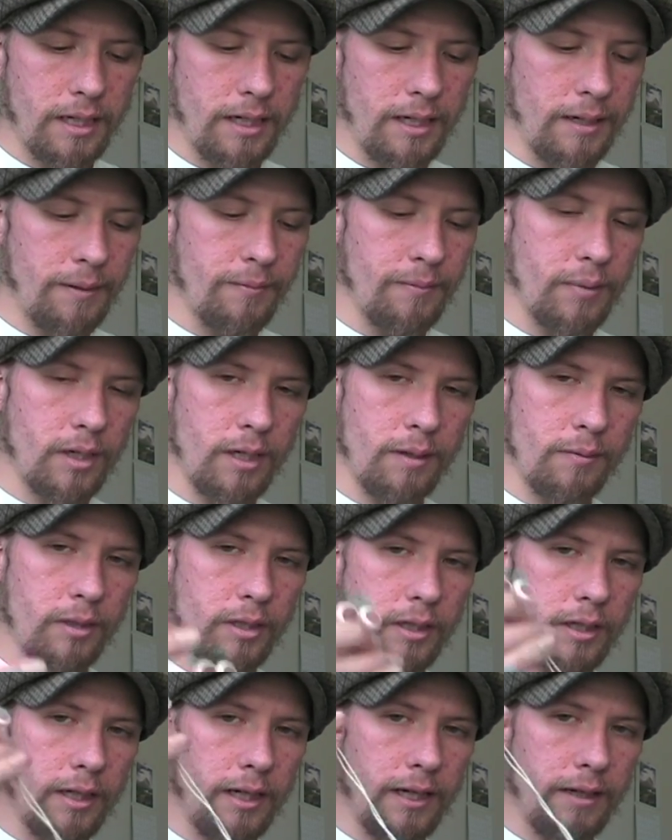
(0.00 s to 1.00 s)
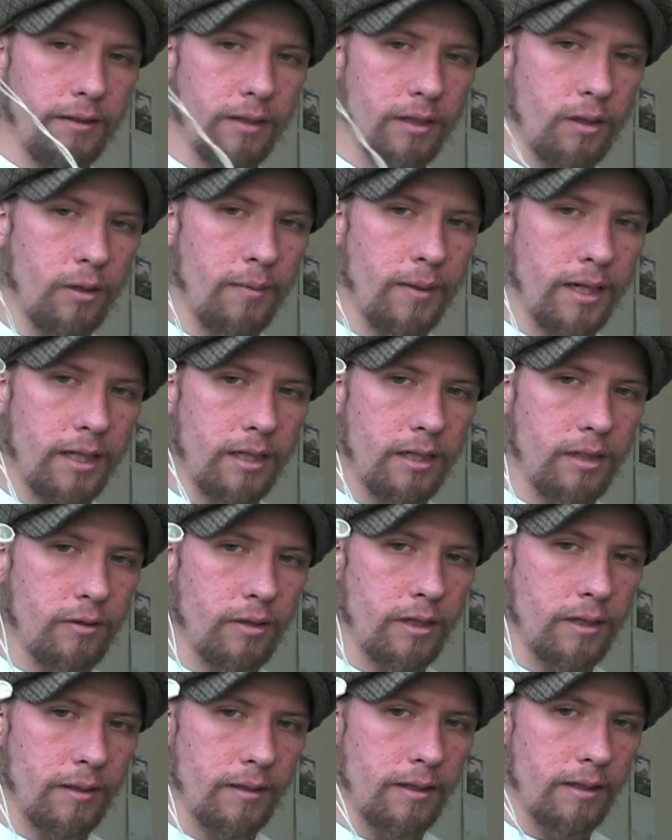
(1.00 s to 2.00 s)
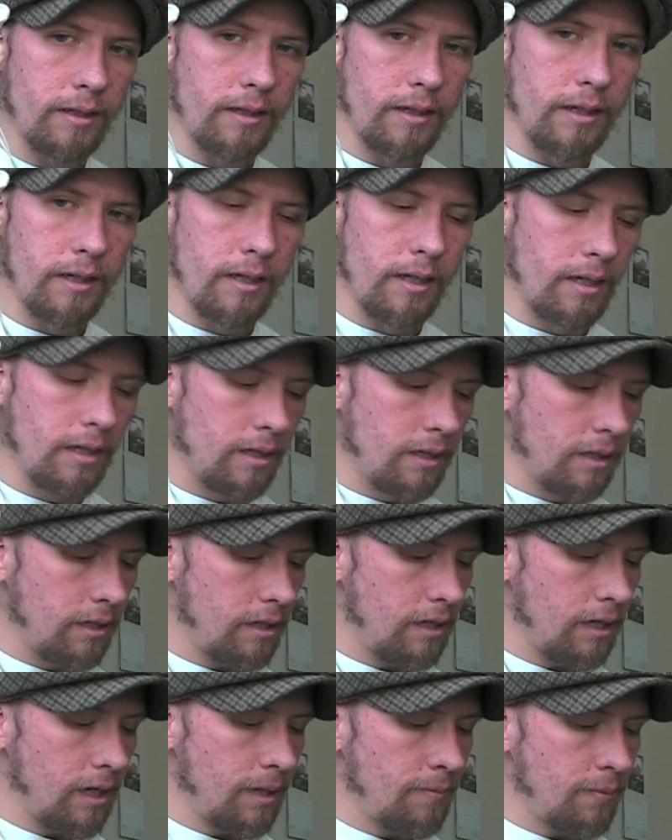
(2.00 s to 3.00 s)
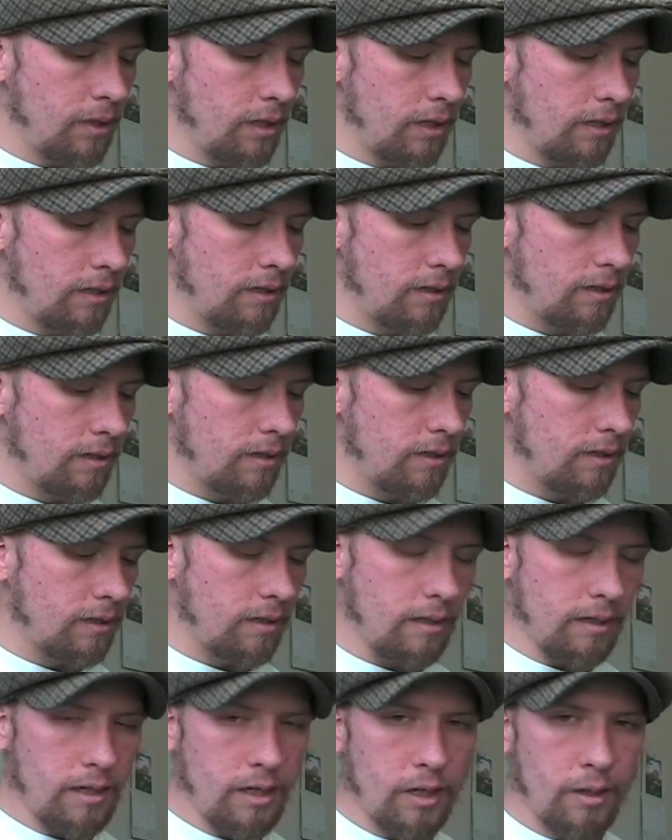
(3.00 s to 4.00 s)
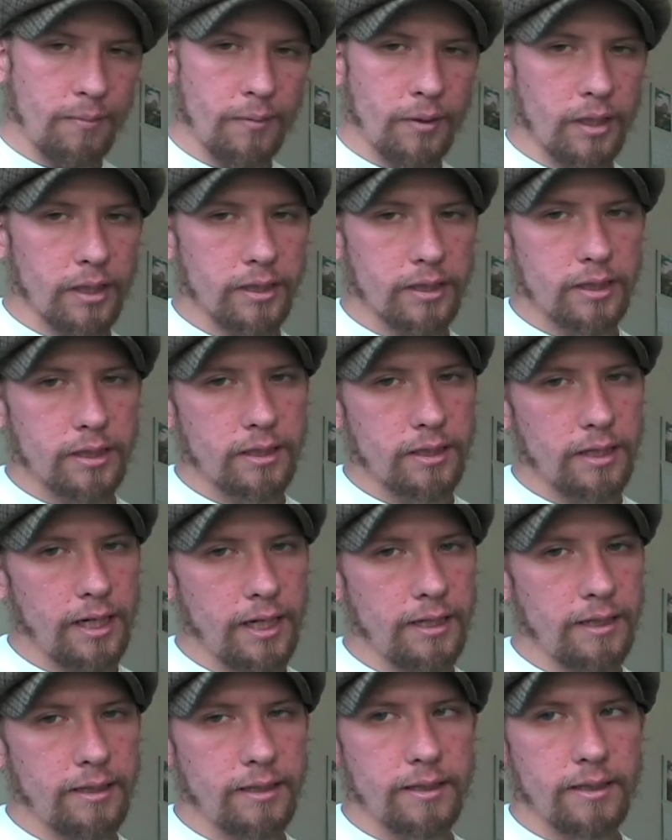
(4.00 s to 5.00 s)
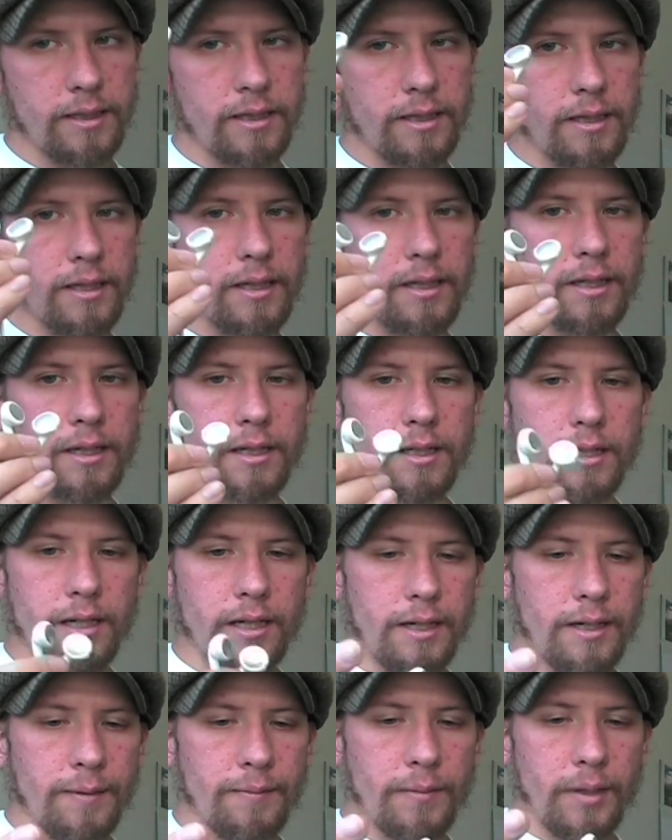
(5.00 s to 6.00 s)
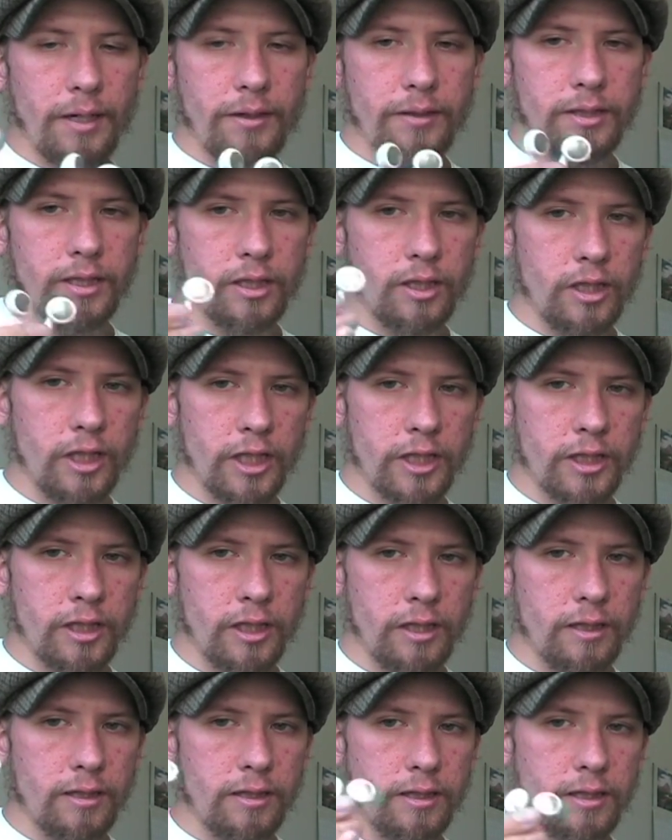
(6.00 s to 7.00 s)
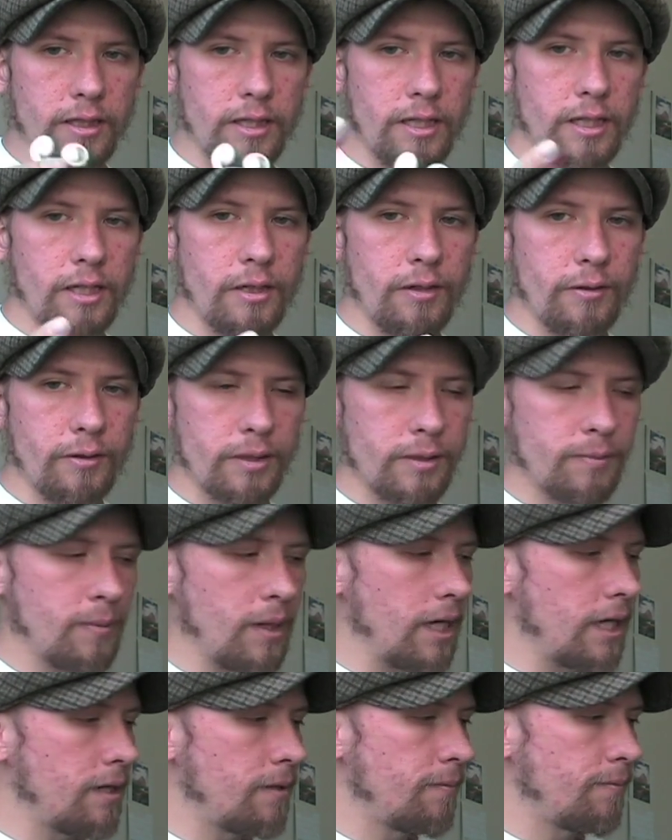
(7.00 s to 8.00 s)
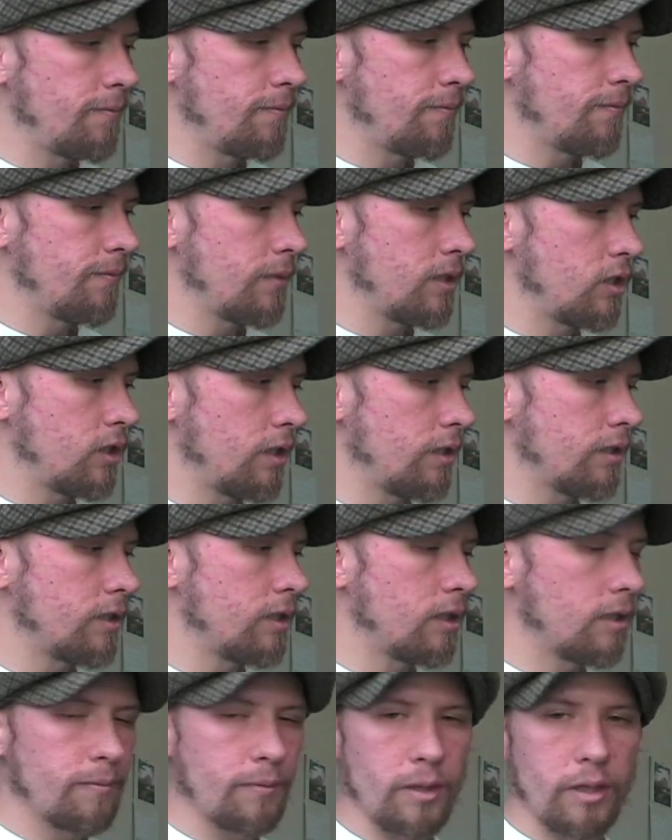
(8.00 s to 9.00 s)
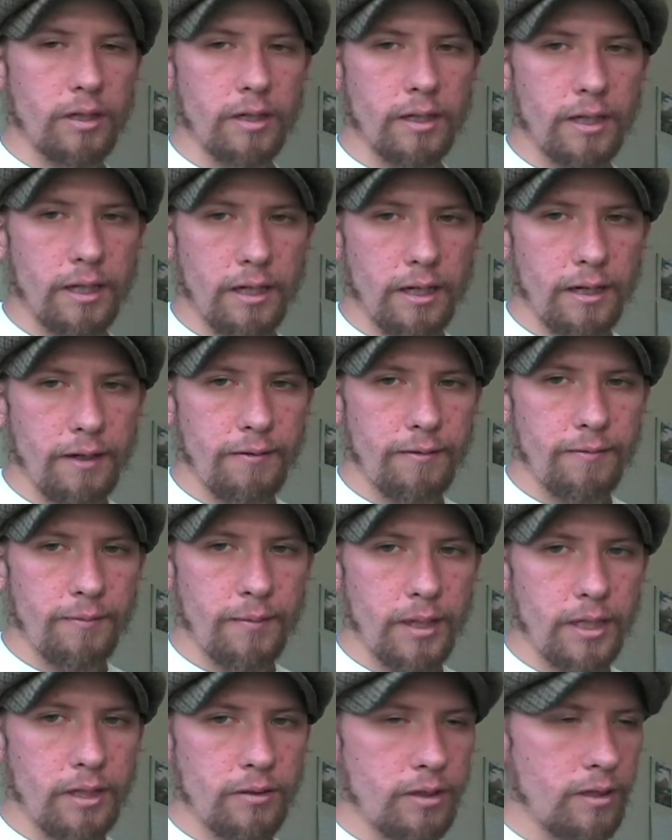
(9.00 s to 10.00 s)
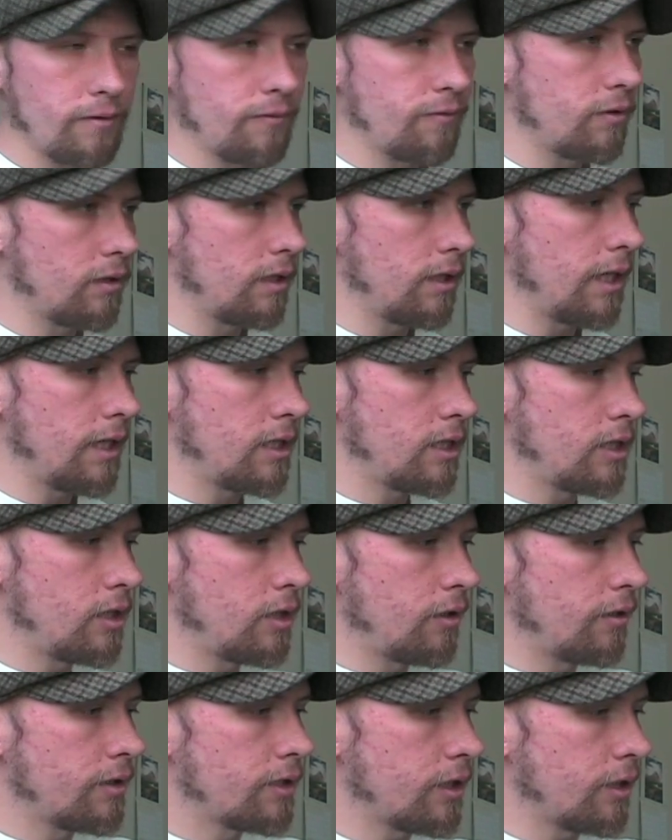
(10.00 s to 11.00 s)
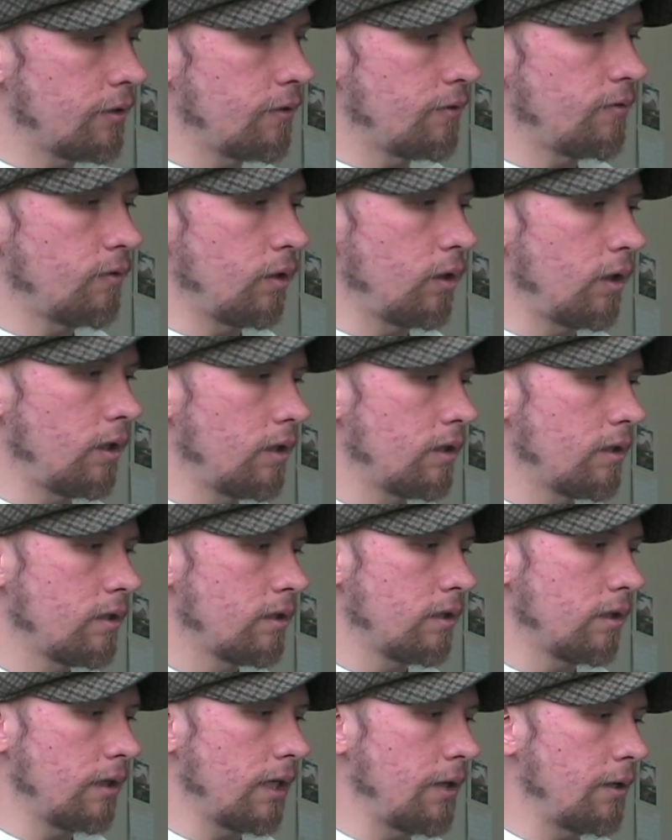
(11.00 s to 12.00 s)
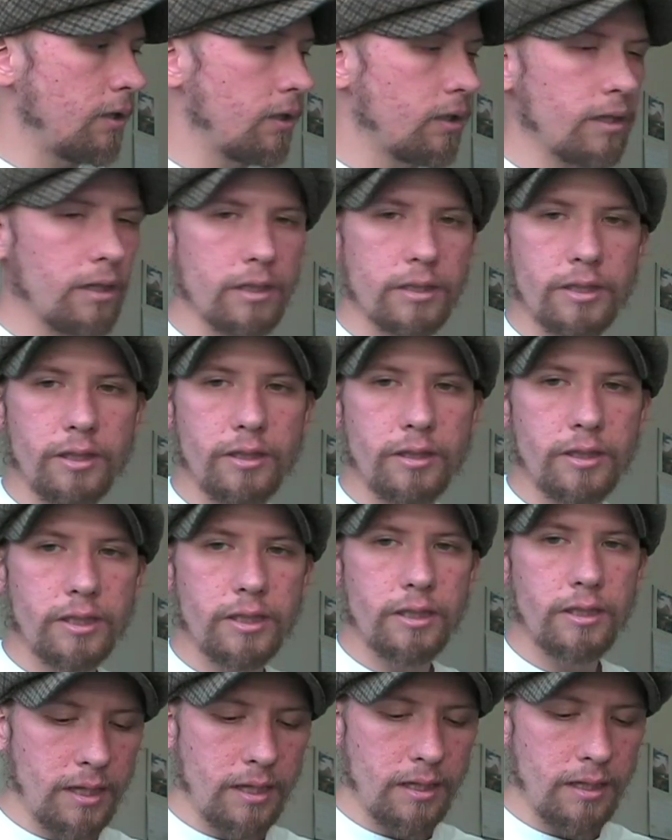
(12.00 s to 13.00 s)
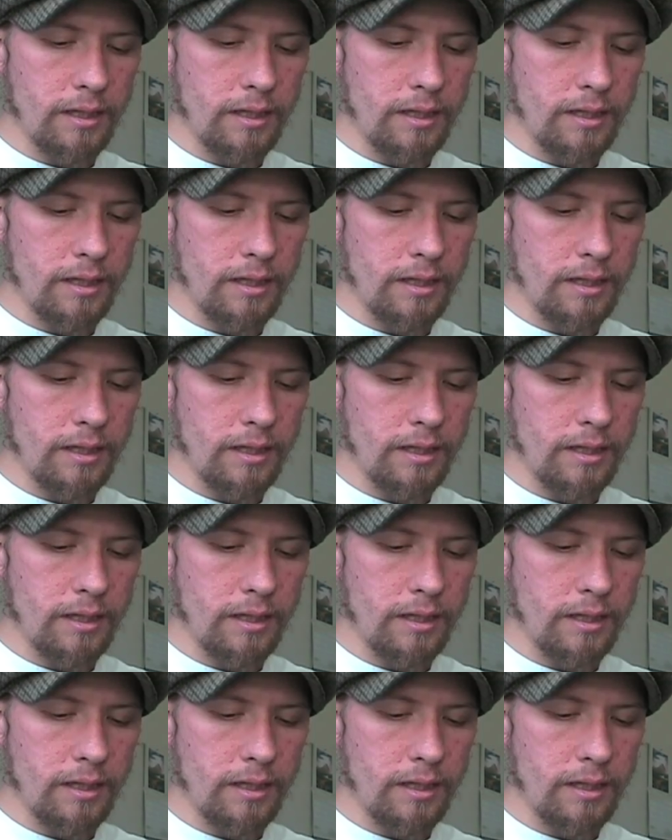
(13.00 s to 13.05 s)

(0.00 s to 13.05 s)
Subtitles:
I'm probably going to have to go back to using the iPod earbuds that I was suggested to use by John Songbird, and I've been using for the last year or so for the louder concerts.